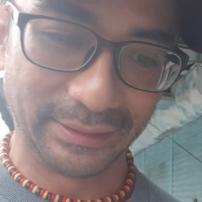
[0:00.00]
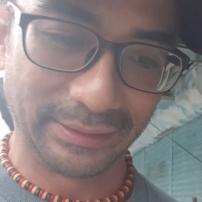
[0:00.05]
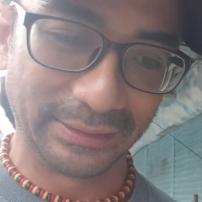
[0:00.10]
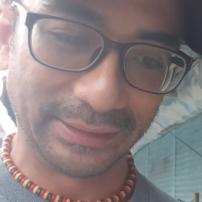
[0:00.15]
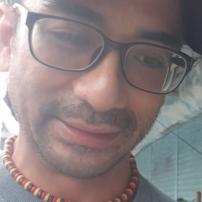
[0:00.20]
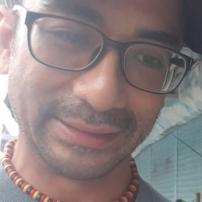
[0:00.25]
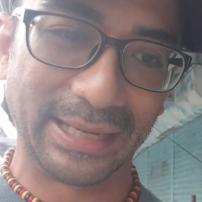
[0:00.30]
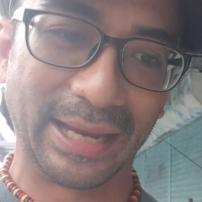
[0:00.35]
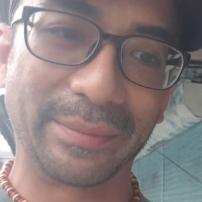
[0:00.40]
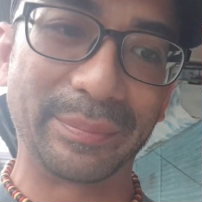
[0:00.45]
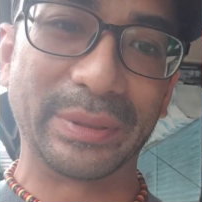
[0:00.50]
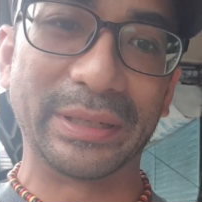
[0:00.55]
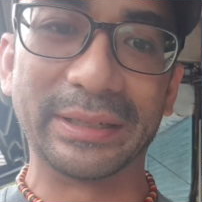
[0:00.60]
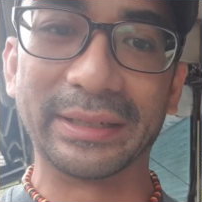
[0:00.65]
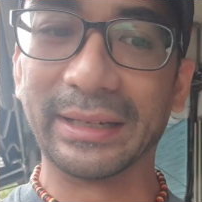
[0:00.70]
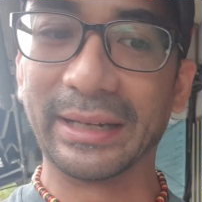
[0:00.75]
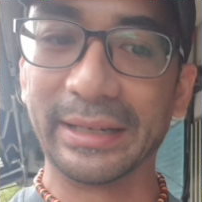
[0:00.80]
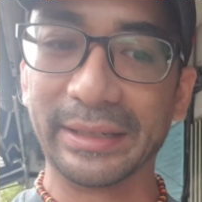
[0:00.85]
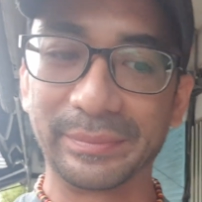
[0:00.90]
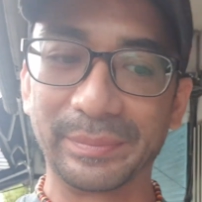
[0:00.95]
This
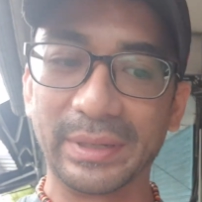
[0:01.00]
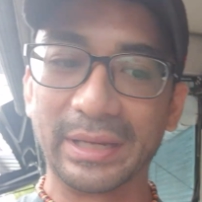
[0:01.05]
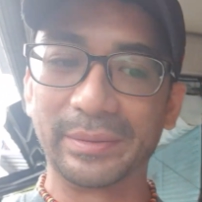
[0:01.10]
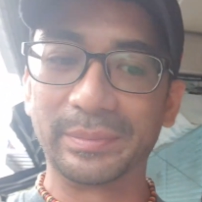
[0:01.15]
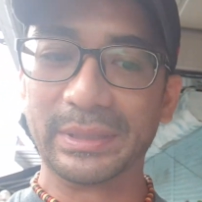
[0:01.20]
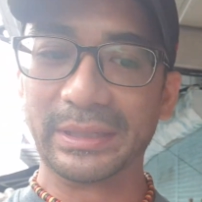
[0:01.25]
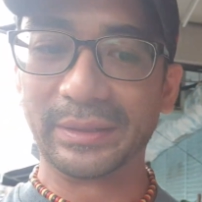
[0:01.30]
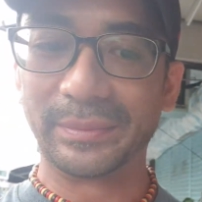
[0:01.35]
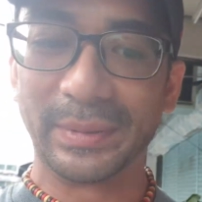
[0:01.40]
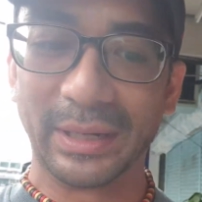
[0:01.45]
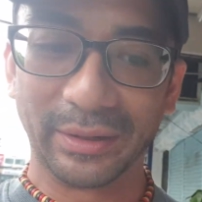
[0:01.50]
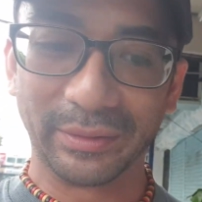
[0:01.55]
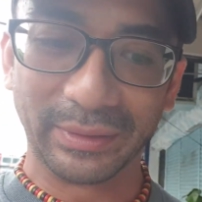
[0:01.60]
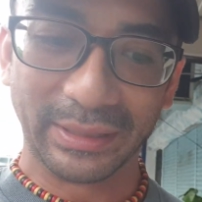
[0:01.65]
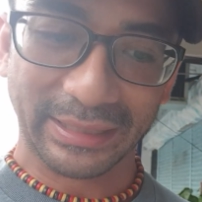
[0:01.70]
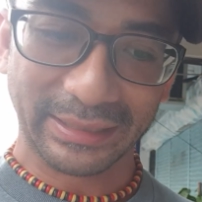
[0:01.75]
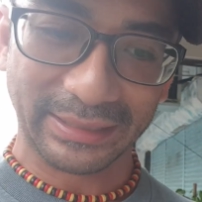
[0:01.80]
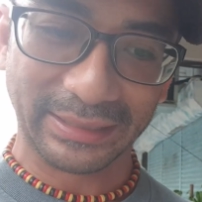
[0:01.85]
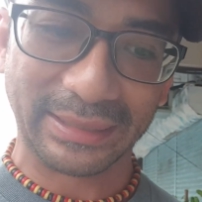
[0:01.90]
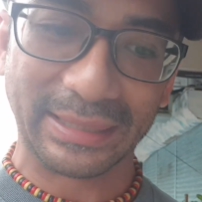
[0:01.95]
happened like maybe about
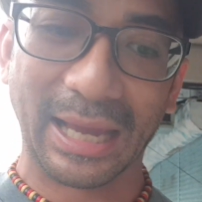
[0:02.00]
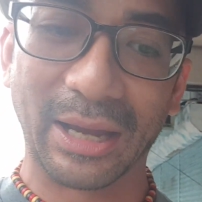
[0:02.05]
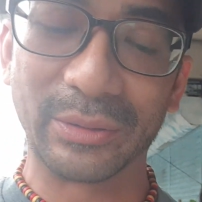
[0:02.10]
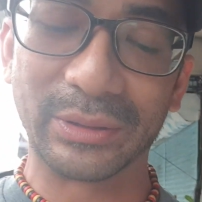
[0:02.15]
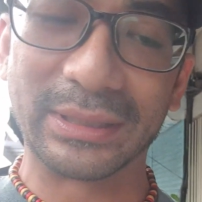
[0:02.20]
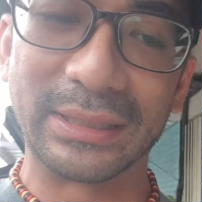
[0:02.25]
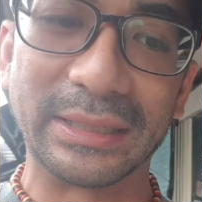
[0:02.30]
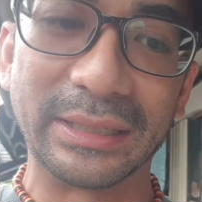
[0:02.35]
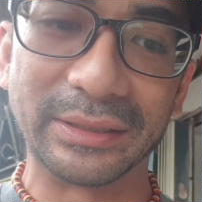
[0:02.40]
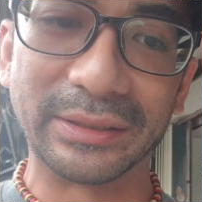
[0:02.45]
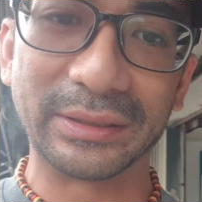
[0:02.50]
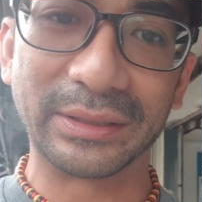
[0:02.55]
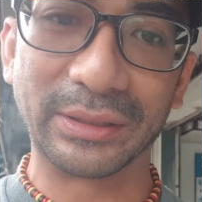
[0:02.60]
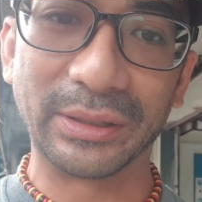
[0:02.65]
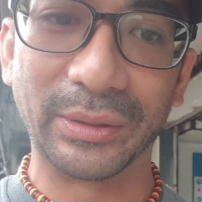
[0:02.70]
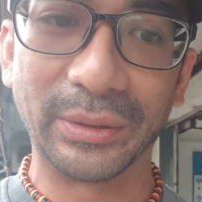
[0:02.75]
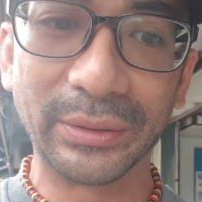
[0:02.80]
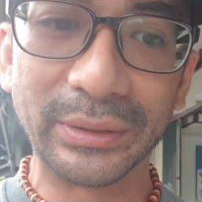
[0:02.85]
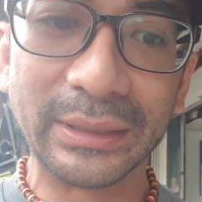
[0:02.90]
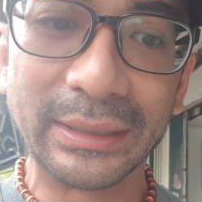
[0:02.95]
like 1,000 years
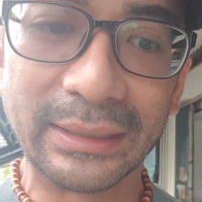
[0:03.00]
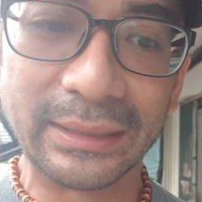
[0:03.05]
ago,